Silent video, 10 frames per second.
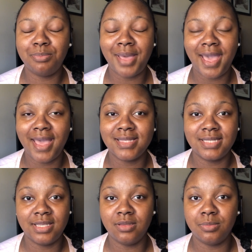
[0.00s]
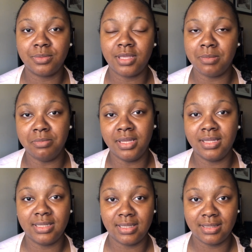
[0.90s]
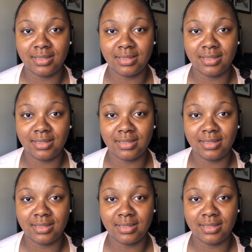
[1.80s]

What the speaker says: past hip and butt length,